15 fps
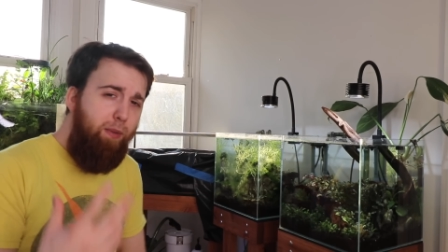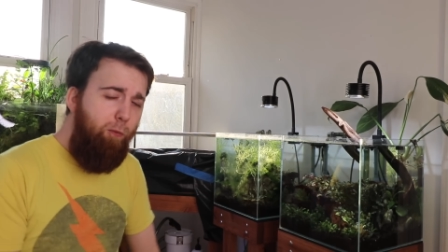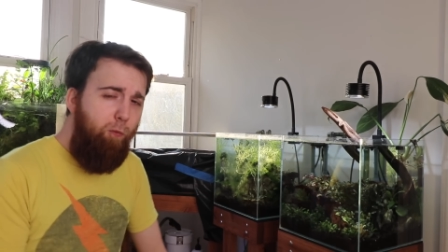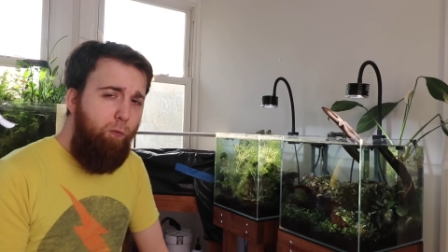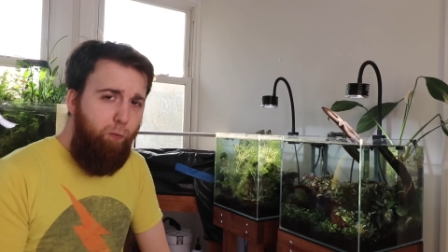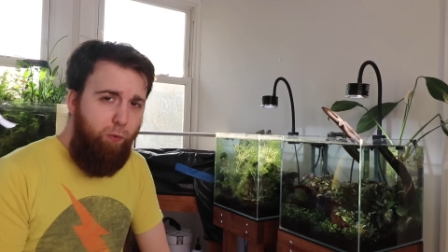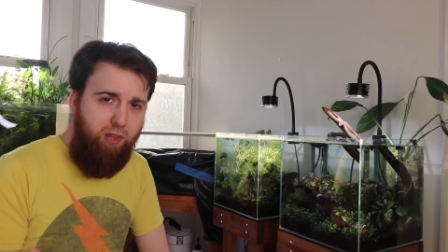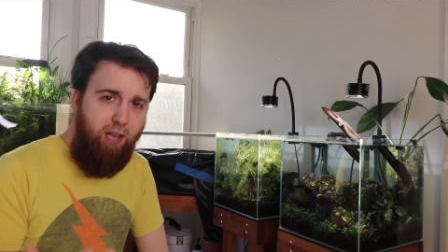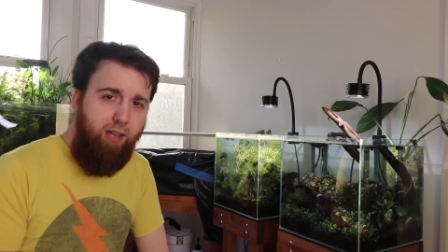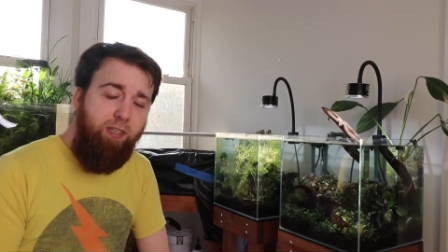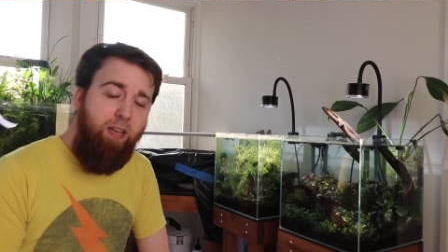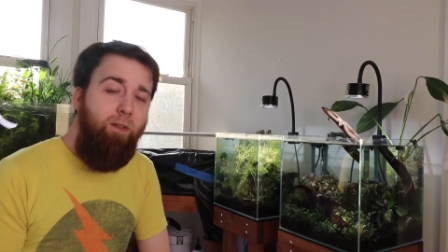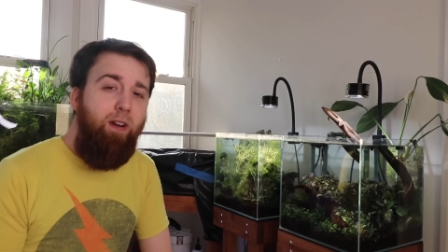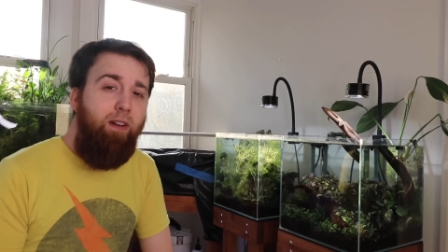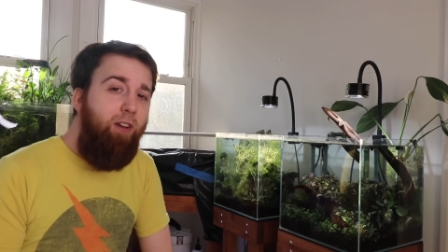but with that
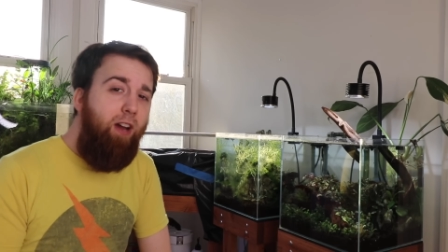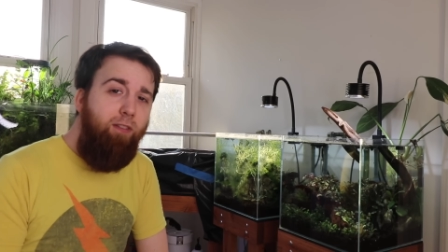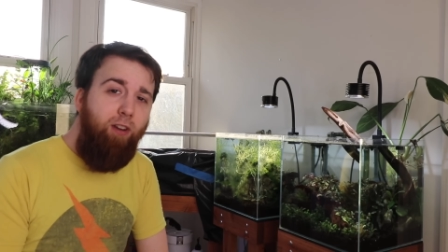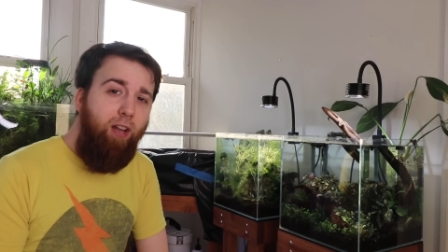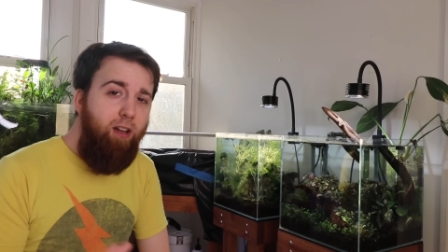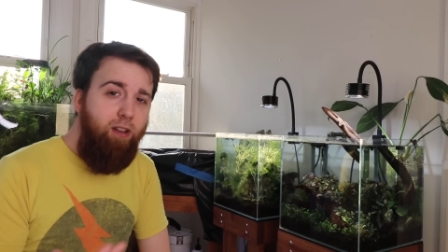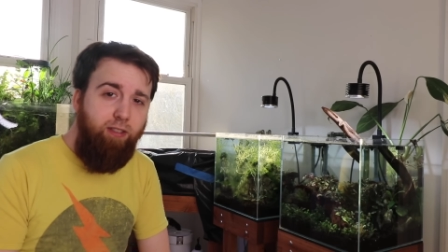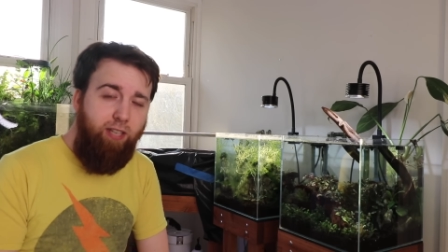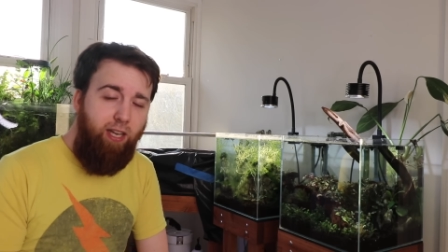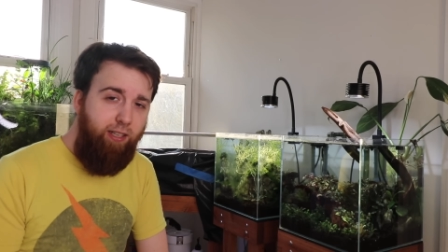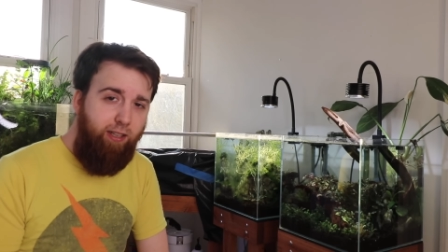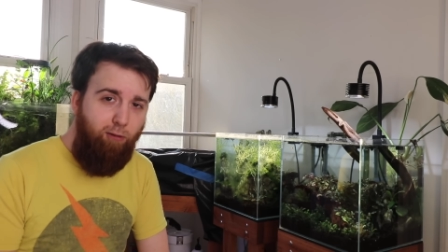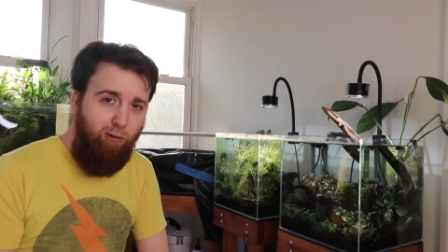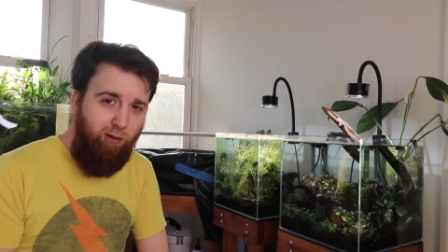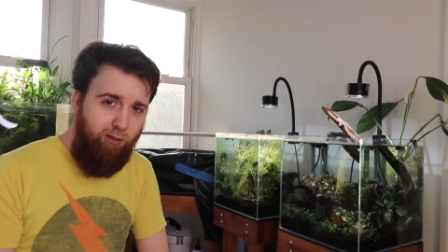75-gallon
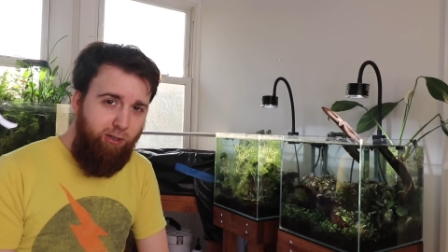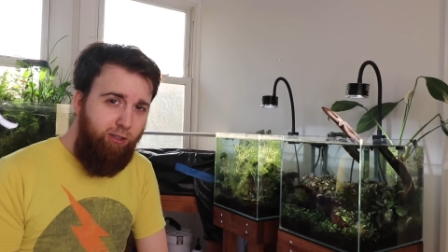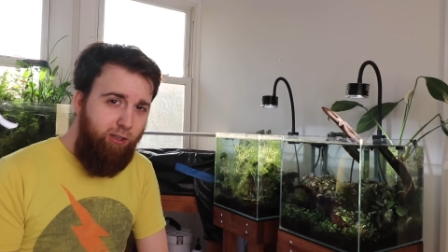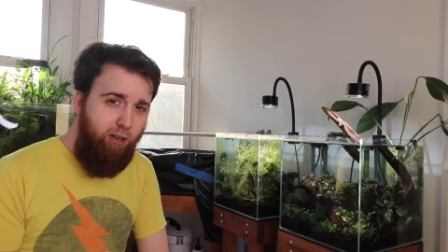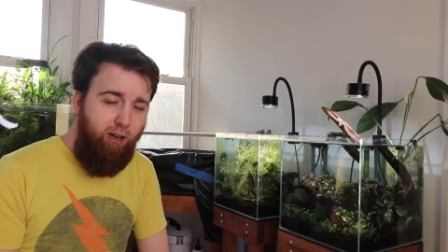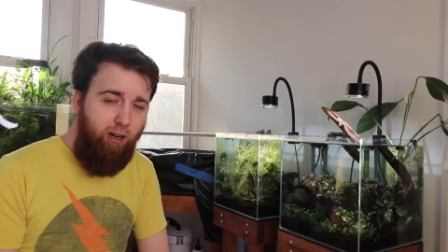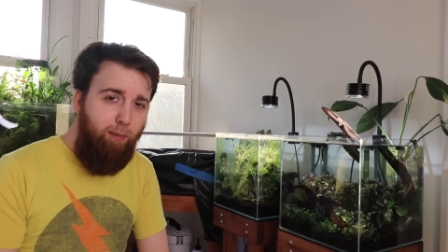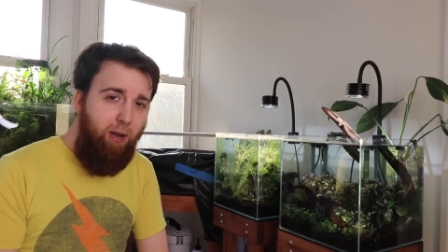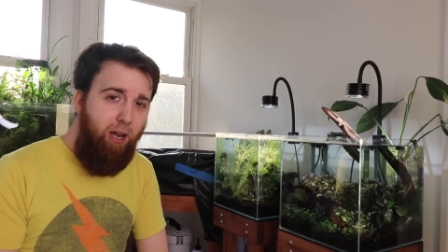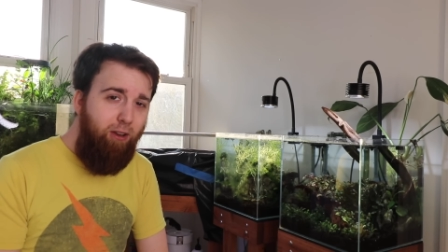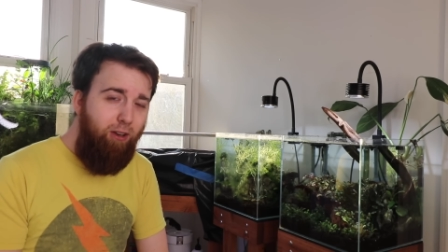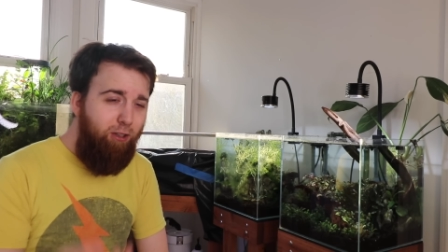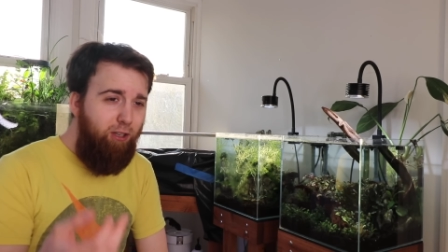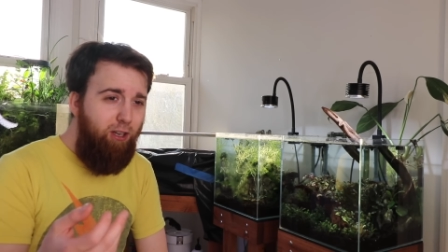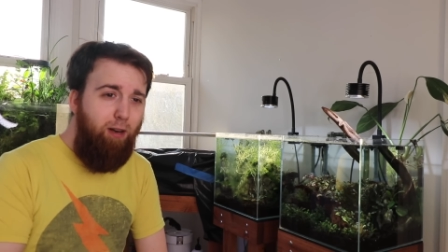tank that we were just talking
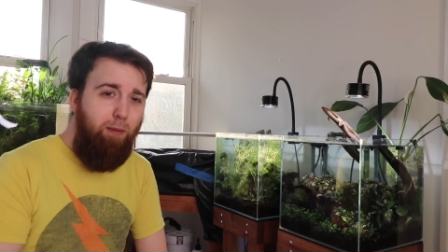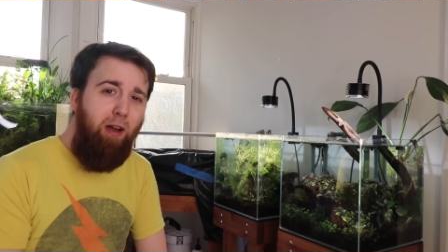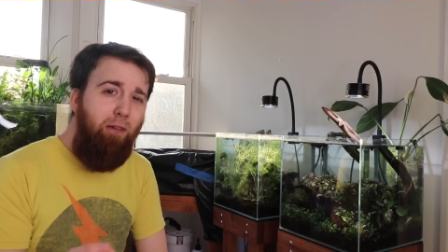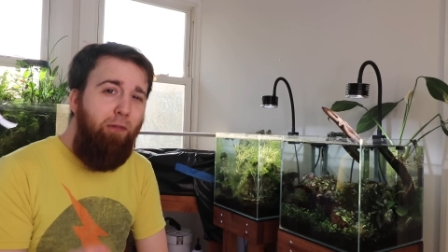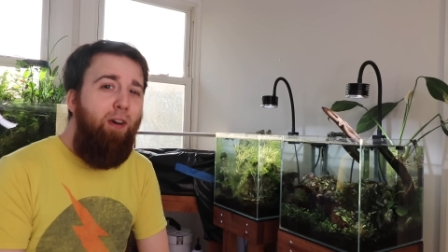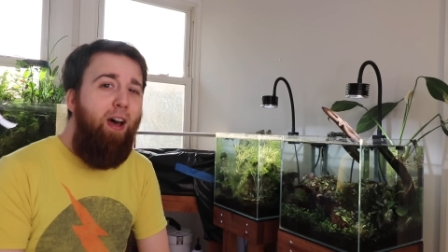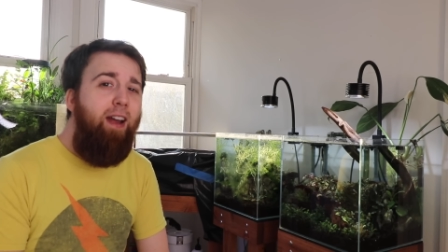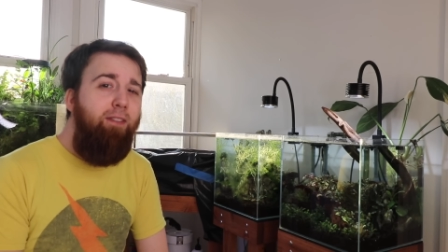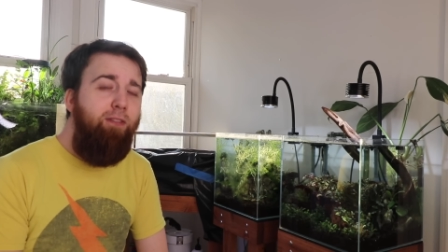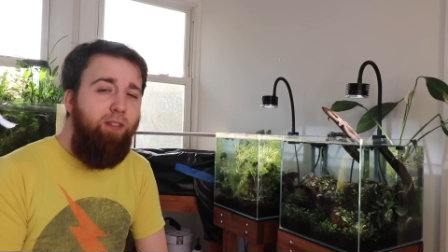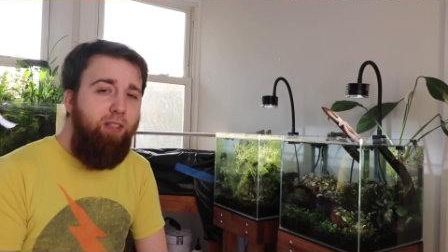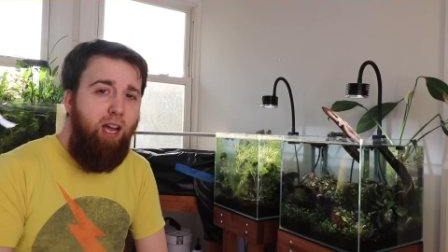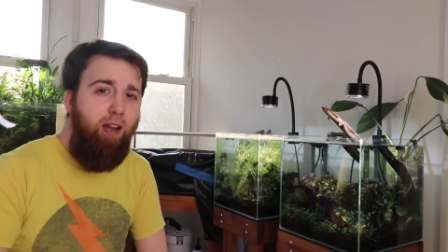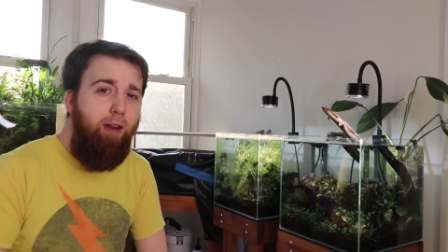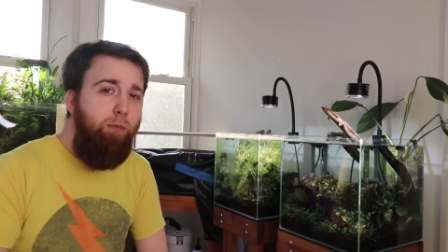about, you're talking about
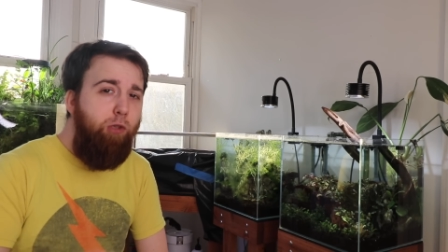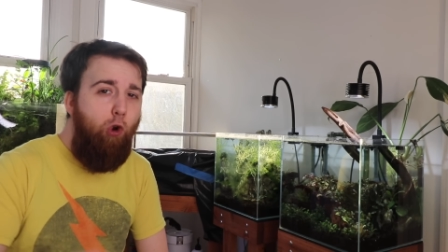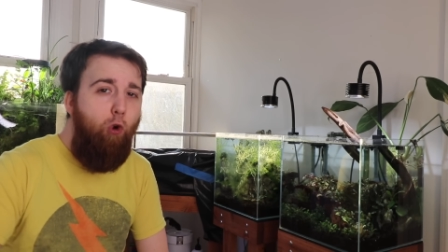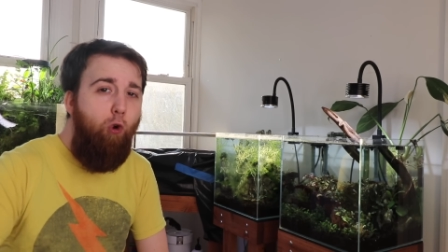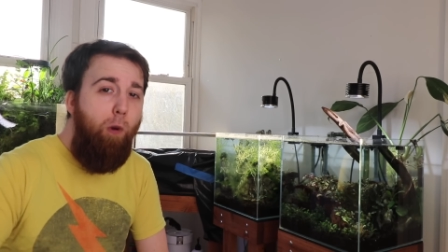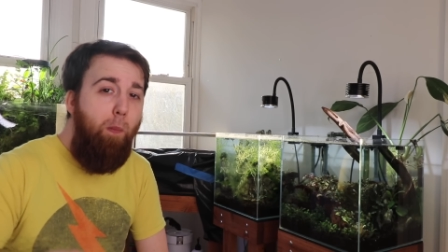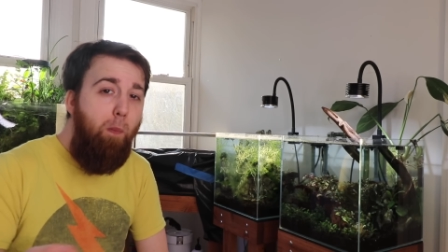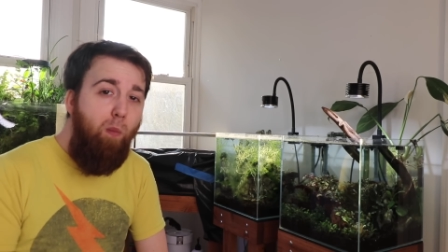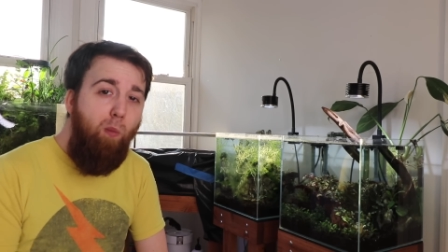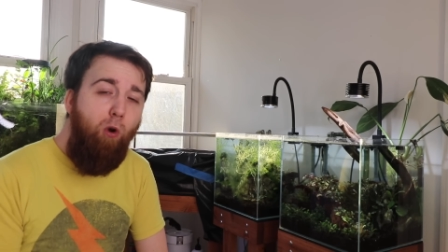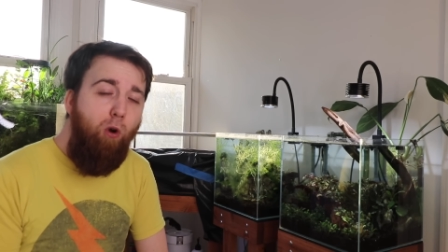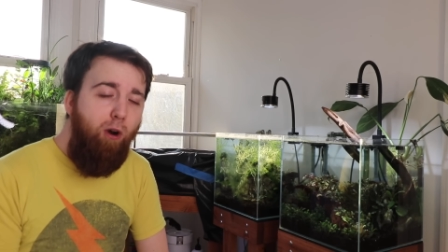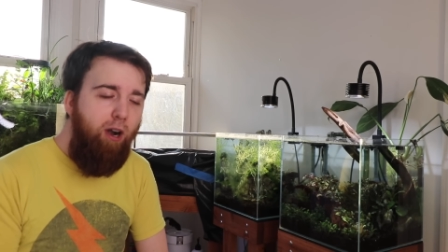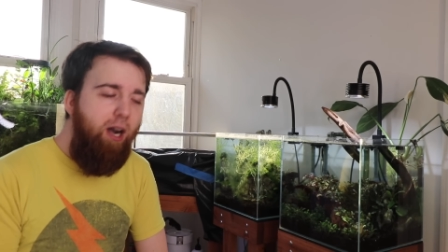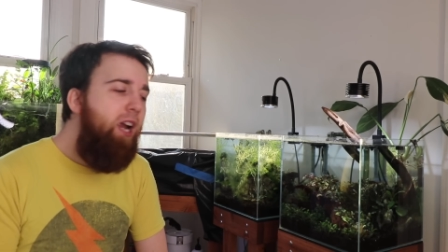5 times or
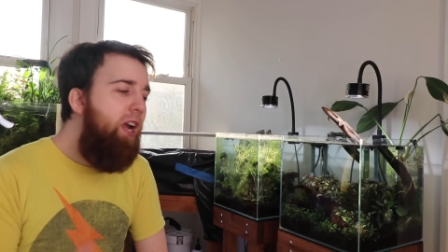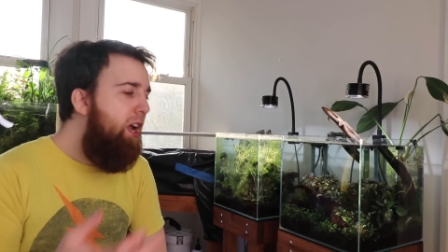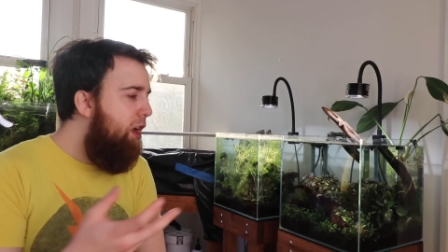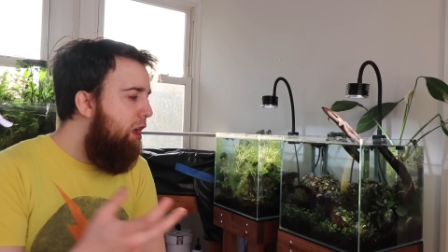more